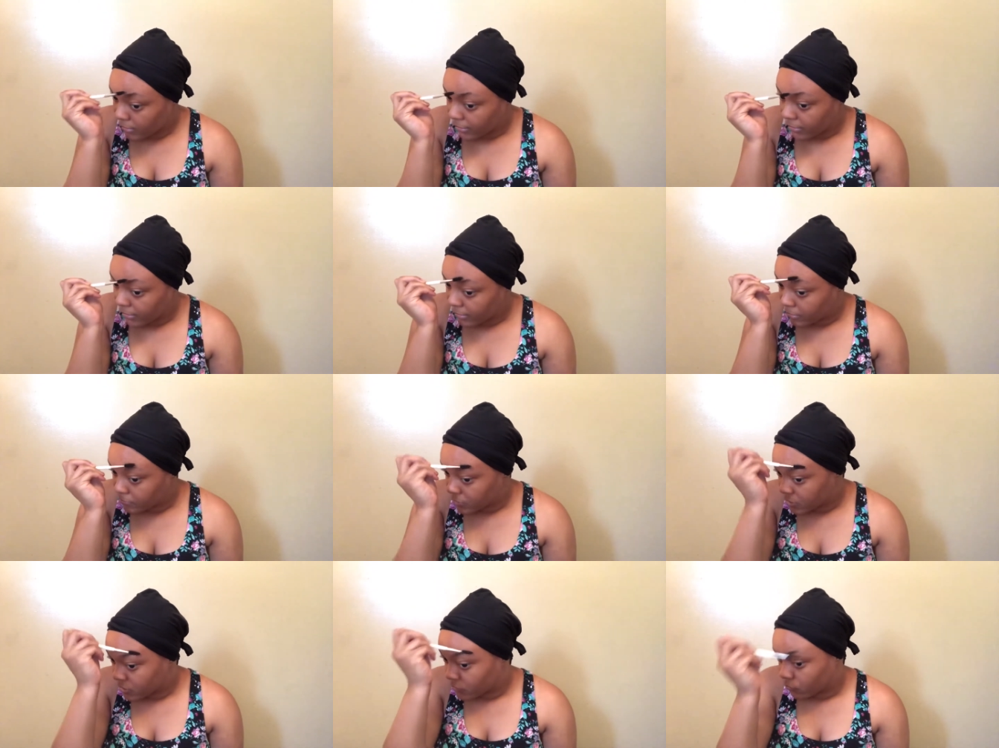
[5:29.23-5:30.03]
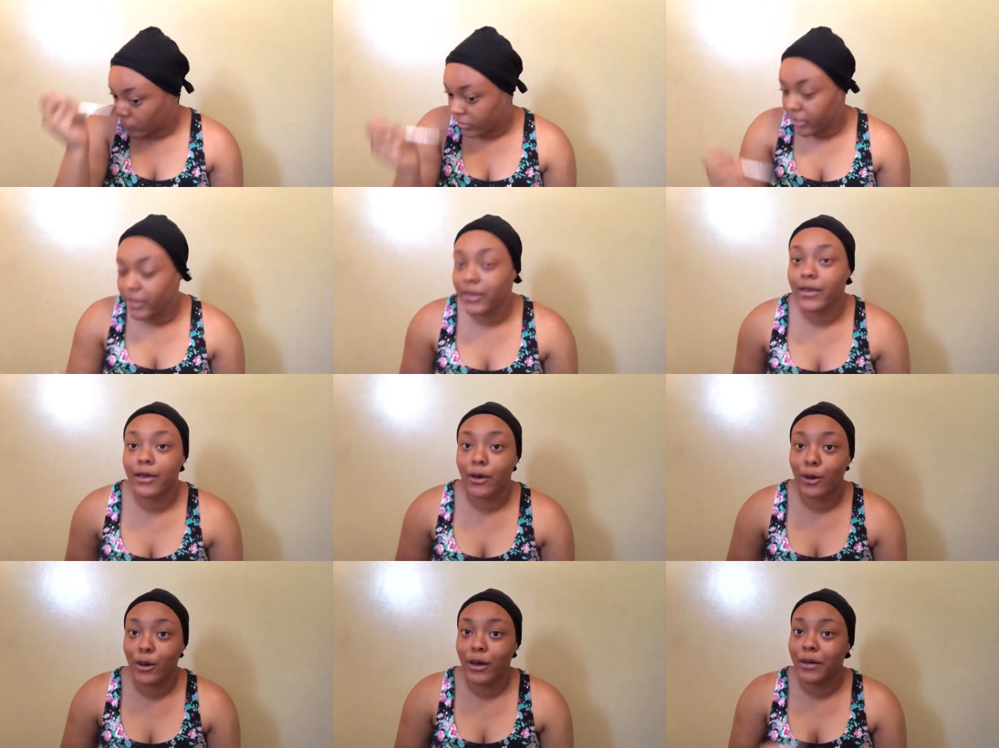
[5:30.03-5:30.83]
and I'm just waiting
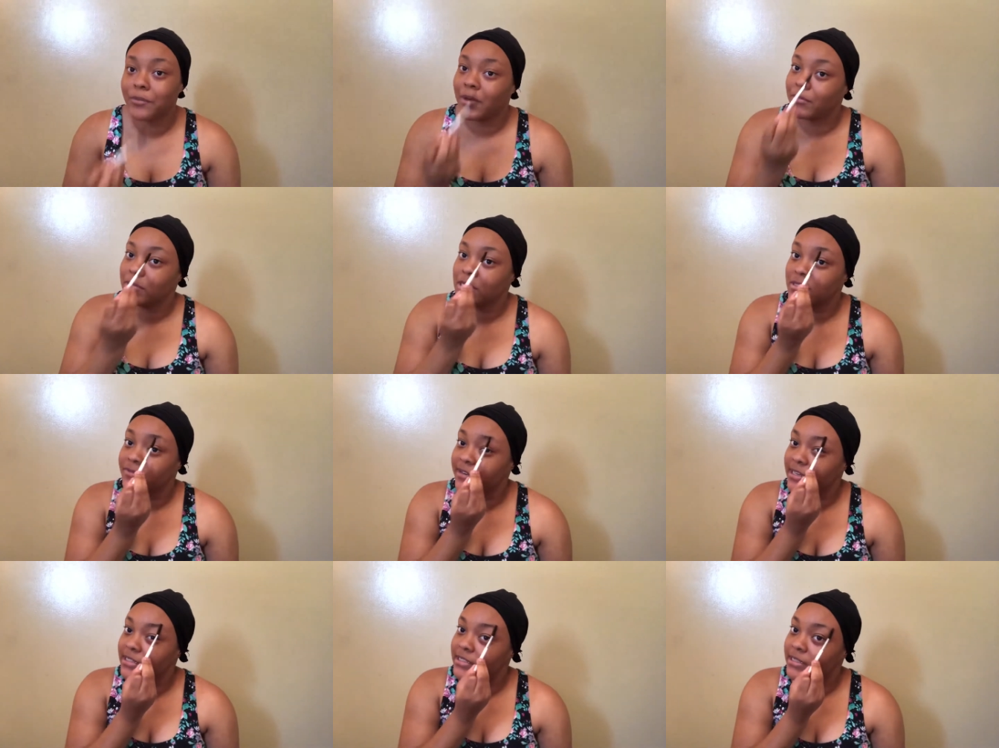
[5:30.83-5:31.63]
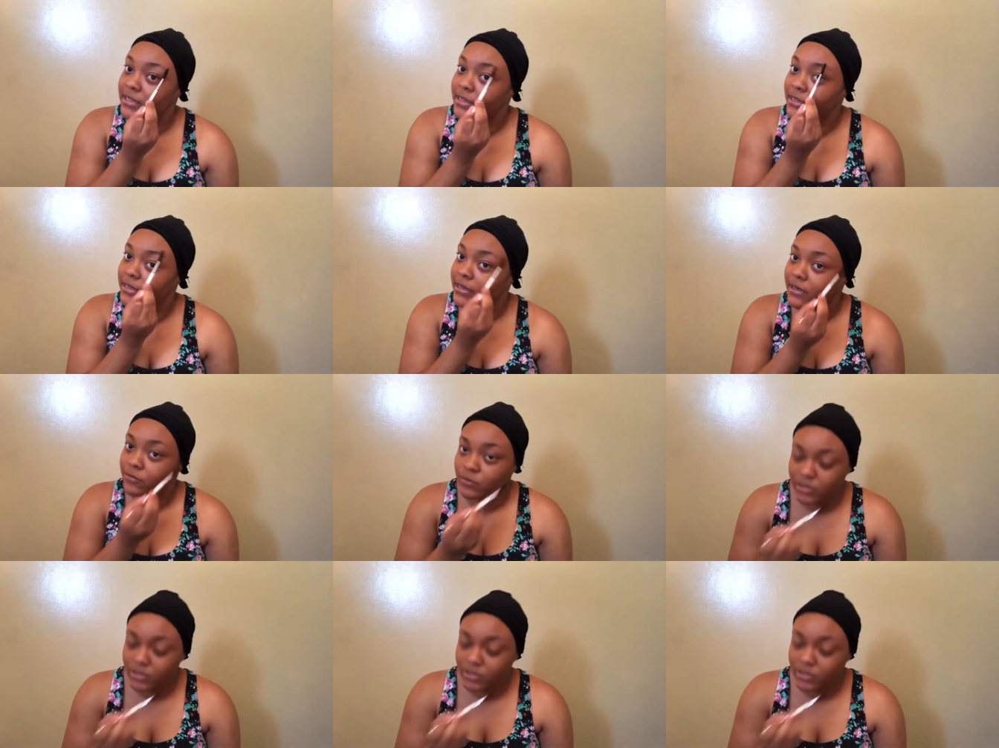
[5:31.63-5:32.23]
on my best friend to get here,